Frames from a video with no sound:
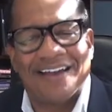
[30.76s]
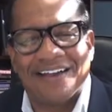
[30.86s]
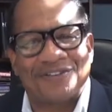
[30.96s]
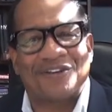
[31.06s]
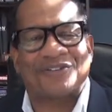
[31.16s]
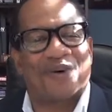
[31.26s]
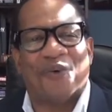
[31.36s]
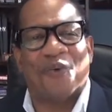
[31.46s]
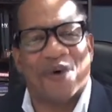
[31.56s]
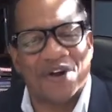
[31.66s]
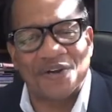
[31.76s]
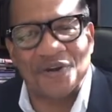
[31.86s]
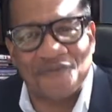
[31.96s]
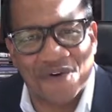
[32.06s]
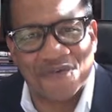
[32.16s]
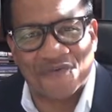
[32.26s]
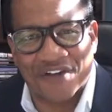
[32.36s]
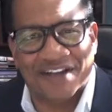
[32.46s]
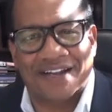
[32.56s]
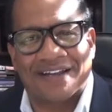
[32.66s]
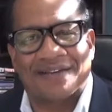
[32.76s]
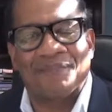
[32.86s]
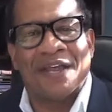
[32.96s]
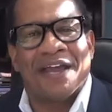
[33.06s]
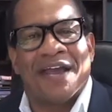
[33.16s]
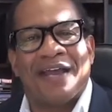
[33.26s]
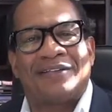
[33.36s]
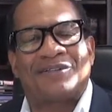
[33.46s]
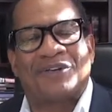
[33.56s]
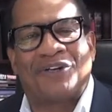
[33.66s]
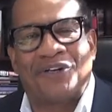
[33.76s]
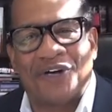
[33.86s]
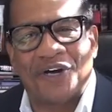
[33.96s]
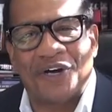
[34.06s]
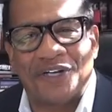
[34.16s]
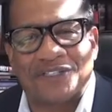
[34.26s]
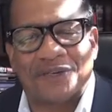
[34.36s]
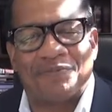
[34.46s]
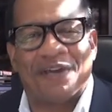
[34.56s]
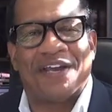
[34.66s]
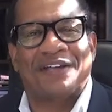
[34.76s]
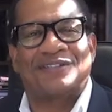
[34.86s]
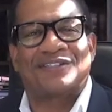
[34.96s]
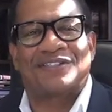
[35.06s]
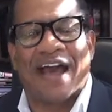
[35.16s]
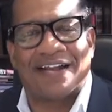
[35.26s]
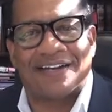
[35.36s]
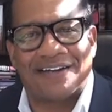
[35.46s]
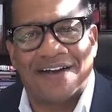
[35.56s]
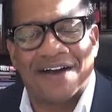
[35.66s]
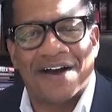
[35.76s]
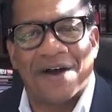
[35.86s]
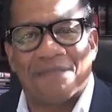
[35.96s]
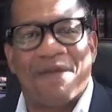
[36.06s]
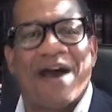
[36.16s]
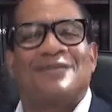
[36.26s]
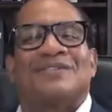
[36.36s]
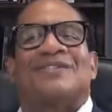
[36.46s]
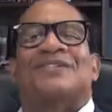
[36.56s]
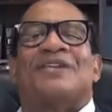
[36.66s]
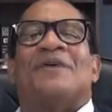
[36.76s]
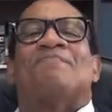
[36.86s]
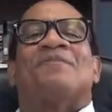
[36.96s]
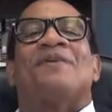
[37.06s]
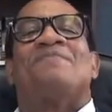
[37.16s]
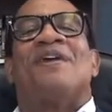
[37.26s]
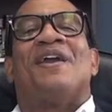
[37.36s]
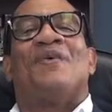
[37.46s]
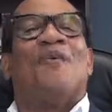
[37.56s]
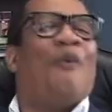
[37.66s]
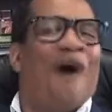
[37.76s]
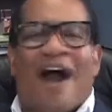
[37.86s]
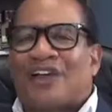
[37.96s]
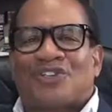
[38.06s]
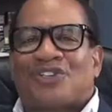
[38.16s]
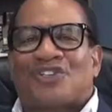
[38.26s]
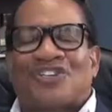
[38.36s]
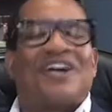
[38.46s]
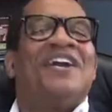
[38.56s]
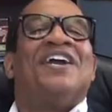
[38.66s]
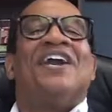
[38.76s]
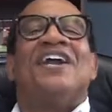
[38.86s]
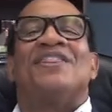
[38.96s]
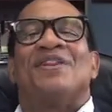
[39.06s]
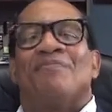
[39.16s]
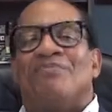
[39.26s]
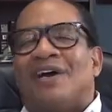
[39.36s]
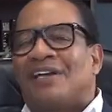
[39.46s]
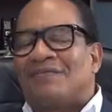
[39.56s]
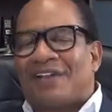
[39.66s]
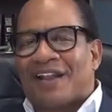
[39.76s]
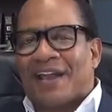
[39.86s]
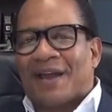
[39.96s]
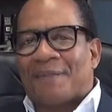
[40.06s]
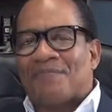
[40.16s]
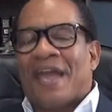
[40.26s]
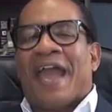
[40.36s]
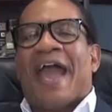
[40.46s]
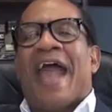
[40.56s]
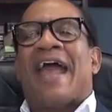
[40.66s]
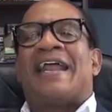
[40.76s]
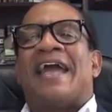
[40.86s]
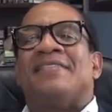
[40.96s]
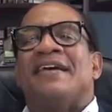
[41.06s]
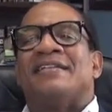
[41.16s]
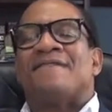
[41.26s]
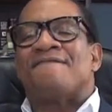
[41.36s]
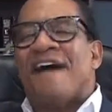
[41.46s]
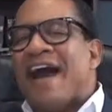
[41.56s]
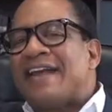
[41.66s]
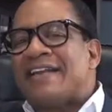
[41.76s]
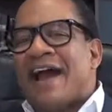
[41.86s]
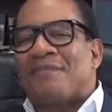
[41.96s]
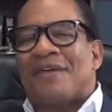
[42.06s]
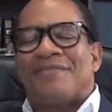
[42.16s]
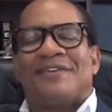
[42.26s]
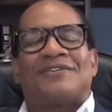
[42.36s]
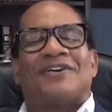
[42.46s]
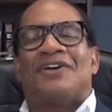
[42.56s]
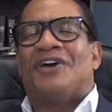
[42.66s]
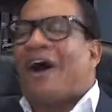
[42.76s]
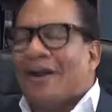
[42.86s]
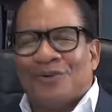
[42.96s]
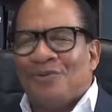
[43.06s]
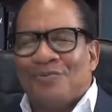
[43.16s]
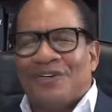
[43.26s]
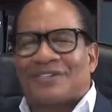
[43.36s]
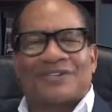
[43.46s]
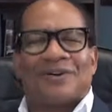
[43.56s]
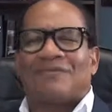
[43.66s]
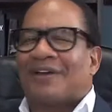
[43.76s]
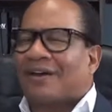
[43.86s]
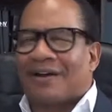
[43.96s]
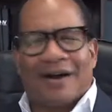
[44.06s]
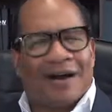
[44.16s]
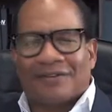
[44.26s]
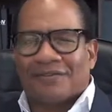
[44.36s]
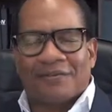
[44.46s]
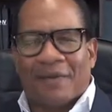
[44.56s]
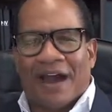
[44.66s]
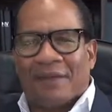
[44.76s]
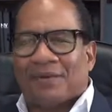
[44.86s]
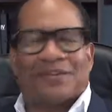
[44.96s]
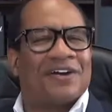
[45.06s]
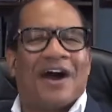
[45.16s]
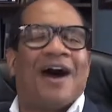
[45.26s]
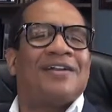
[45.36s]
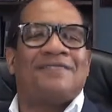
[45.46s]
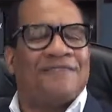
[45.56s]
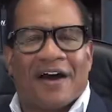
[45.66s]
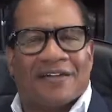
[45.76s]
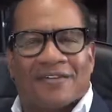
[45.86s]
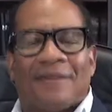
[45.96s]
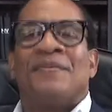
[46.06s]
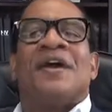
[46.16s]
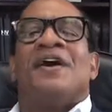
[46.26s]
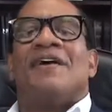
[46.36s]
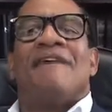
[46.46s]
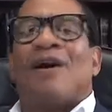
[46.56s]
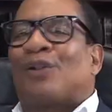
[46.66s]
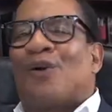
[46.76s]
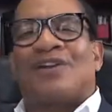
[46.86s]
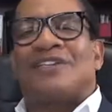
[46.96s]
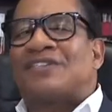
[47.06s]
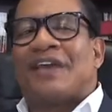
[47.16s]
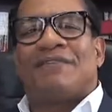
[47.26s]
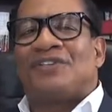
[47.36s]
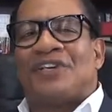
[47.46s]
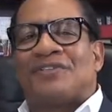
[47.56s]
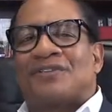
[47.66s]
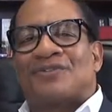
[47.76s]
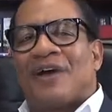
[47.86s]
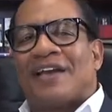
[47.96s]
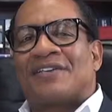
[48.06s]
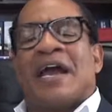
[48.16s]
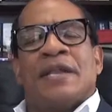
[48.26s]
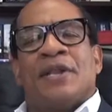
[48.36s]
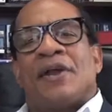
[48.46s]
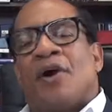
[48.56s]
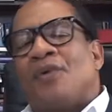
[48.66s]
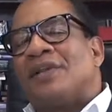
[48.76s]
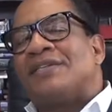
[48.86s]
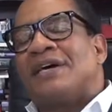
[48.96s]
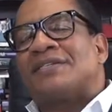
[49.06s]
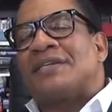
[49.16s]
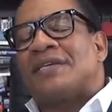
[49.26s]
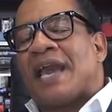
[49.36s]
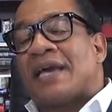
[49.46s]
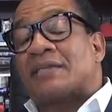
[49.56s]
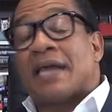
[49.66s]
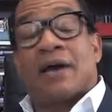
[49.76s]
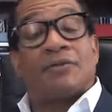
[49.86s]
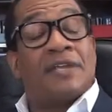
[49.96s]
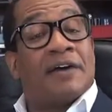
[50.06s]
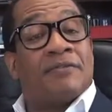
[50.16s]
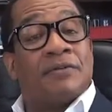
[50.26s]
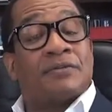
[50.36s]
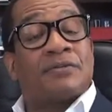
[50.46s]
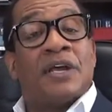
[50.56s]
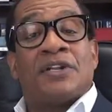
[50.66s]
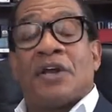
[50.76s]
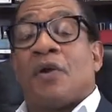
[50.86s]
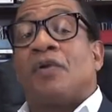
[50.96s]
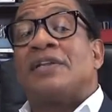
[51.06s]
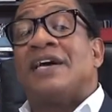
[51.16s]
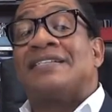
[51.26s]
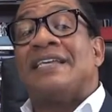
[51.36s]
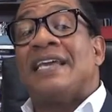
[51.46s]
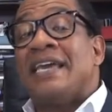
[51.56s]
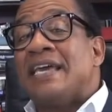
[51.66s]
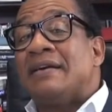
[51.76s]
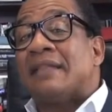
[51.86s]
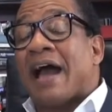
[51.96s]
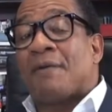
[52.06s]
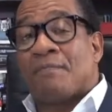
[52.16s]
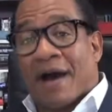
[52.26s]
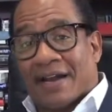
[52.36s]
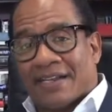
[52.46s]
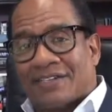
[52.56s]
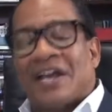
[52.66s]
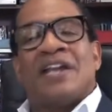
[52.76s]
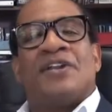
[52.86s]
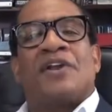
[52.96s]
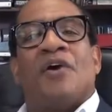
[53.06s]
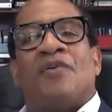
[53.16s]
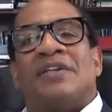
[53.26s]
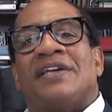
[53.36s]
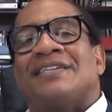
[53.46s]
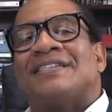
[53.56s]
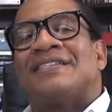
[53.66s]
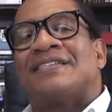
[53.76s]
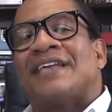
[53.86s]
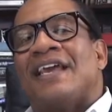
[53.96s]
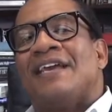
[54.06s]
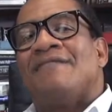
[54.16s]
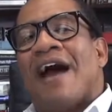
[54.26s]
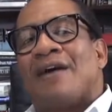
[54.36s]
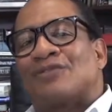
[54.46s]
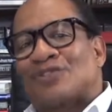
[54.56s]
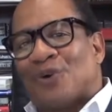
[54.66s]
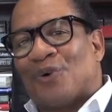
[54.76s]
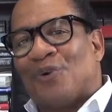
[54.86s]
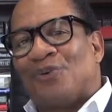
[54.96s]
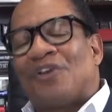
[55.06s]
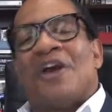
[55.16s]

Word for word: It's just a wonderful feeling. It's good to be excited about simply being washed in the blood of the Lamb, and, and, then to find out that this God whom we serve, the God of the Bible, the God and Father of our Lord and Savior Jesus Christ, not only does He cast out devils, not only does He heal our bodies, not only does He save our souls,